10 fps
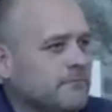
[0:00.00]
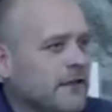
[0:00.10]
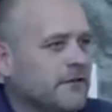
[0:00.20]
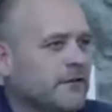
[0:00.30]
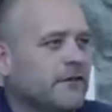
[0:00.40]

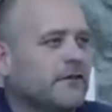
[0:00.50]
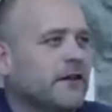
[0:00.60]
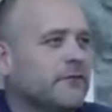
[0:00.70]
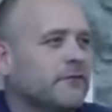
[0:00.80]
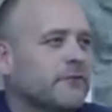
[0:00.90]
and
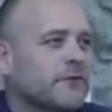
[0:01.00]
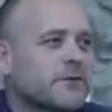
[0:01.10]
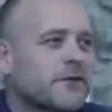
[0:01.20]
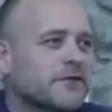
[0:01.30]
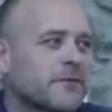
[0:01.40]
now
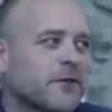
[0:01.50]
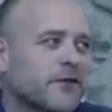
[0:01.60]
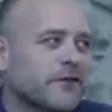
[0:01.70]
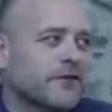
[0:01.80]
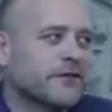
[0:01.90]
Rosemary's
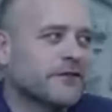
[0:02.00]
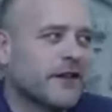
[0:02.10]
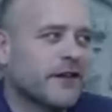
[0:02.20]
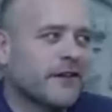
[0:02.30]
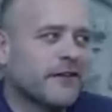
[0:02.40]
mother is
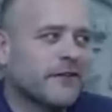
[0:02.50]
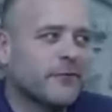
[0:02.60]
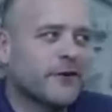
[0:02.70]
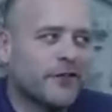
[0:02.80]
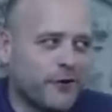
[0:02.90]
like
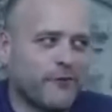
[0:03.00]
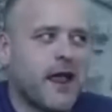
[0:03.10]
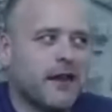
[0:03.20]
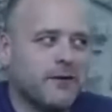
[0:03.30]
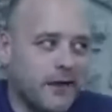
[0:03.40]
one of the
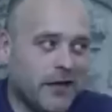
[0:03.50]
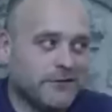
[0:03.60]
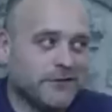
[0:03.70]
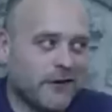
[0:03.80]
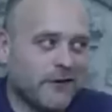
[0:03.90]
grand
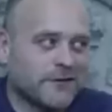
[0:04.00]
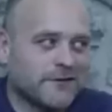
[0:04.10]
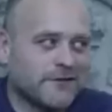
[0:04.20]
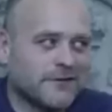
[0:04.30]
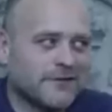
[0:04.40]

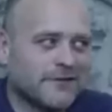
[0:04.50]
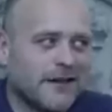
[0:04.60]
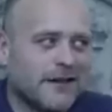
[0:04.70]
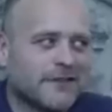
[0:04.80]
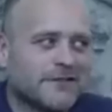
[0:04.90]
matriarchs.
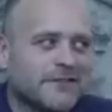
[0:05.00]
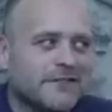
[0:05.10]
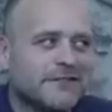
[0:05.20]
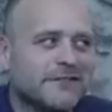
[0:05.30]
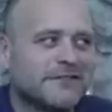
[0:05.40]
Like
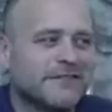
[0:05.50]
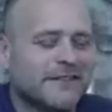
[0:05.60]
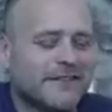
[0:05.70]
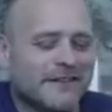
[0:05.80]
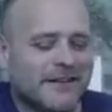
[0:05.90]
she's
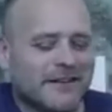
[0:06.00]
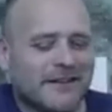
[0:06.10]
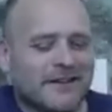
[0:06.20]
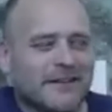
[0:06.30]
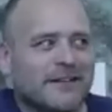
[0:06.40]
of
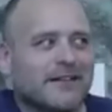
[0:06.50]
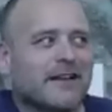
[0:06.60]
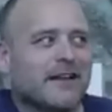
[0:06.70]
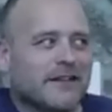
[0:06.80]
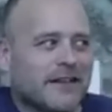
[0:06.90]
the church that
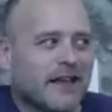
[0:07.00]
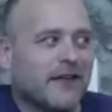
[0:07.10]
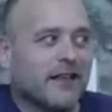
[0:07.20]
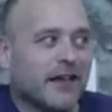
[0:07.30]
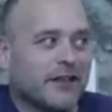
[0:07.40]
you got. Yeah, the
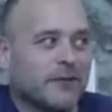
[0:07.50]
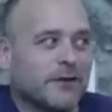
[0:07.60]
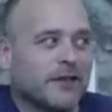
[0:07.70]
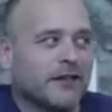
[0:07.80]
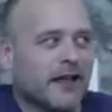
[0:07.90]

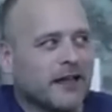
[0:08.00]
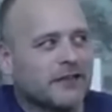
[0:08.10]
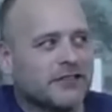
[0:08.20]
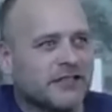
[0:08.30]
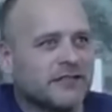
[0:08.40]
AUB. Like
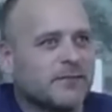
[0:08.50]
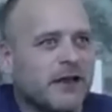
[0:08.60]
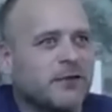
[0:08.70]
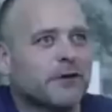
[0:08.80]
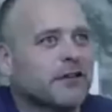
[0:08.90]
she's been in
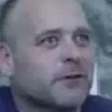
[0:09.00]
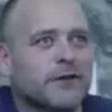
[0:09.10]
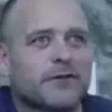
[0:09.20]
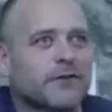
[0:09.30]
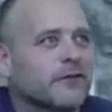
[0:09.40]
polygamy
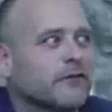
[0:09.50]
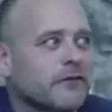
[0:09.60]
for